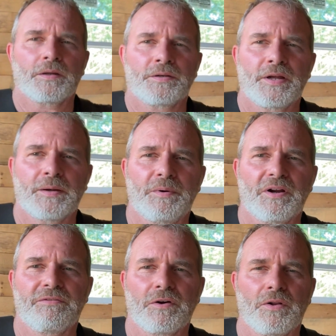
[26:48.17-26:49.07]
Take a
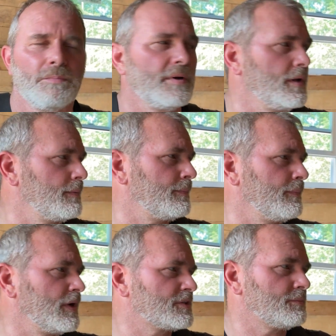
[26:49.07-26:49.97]
break for a little bit,
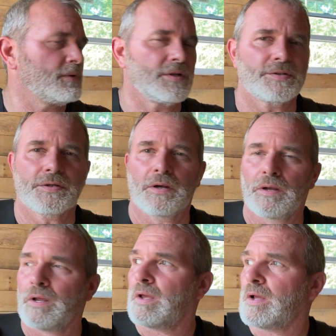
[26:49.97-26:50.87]
make some lunch,
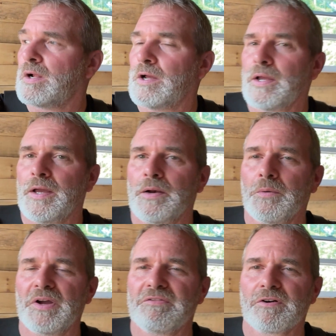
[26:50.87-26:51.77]
and
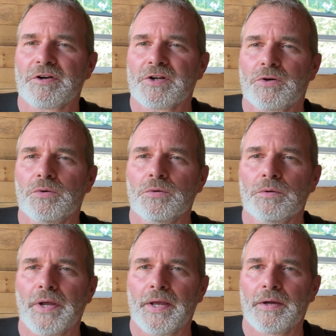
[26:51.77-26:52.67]
wait for it to
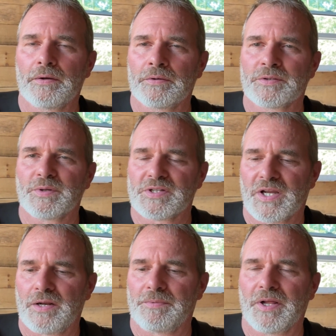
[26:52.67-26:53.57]
cool down. It's supposed to
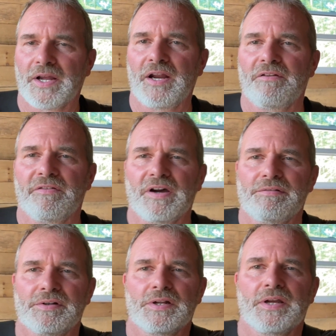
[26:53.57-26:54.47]
get up to like
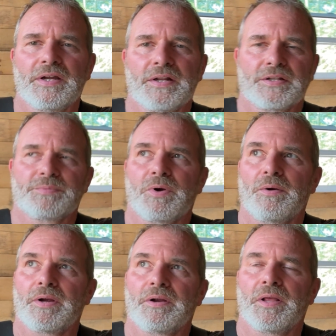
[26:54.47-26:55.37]
85 today, and it's
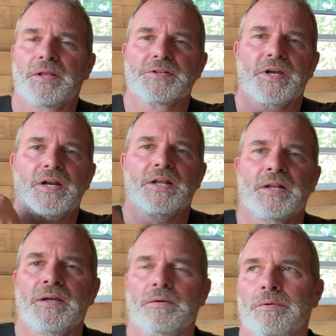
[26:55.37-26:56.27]
probably at least 80
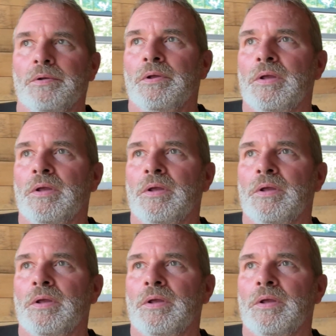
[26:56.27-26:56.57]
now.